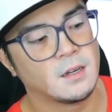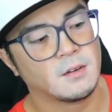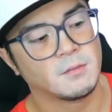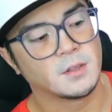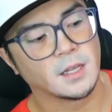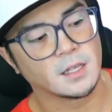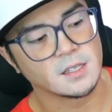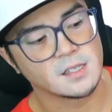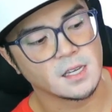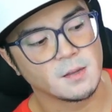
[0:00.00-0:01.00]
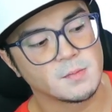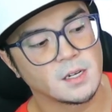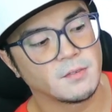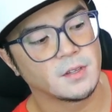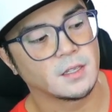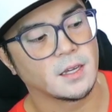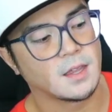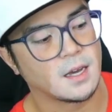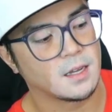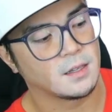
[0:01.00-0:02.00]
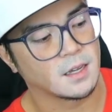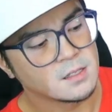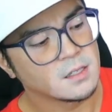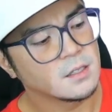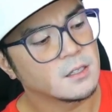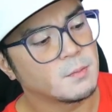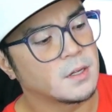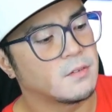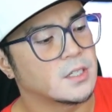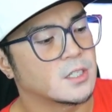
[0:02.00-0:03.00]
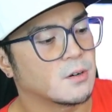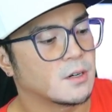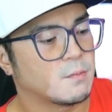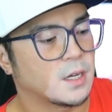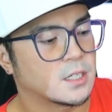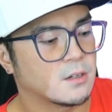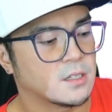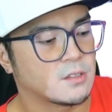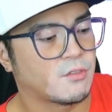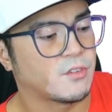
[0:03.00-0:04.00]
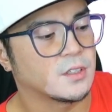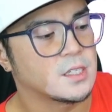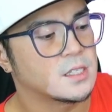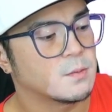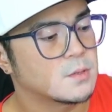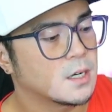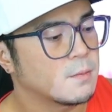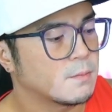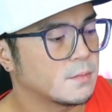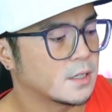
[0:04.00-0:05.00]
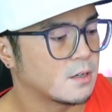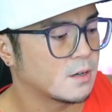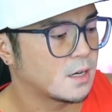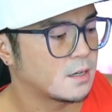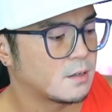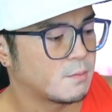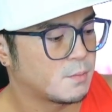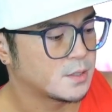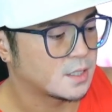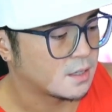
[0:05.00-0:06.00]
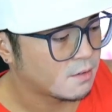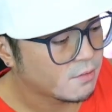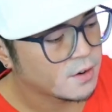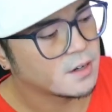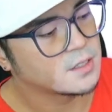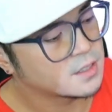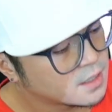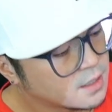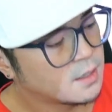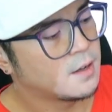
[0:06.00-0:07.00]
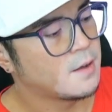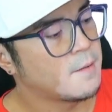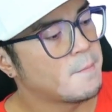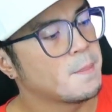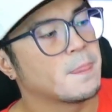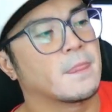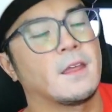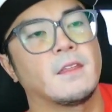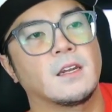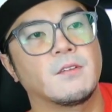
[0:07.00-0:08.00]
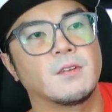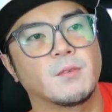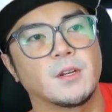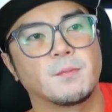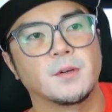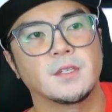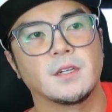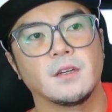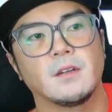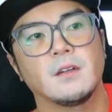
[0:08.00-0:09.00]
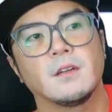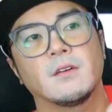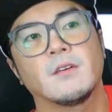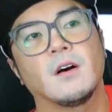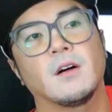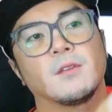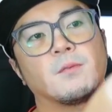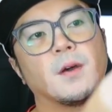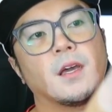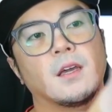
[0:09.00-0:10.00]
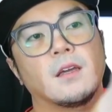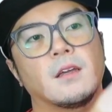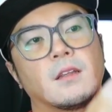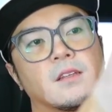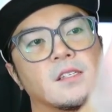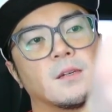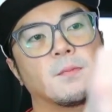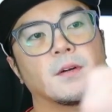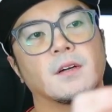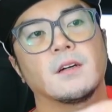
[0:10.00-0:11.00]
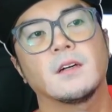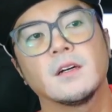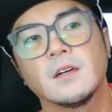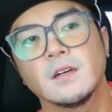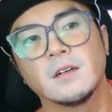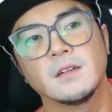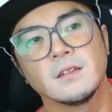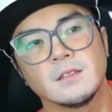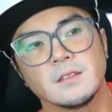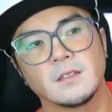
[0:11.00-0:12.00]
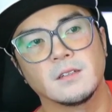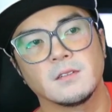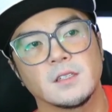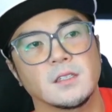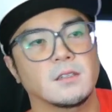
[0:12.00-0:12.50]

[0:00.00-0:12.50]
with like the seams and everything like that, like it's a little bit of a chore to make sure it's fully zipped up. Like you gotta push it in first, and then even when you push it in all the way, the zipper, you know, doesn't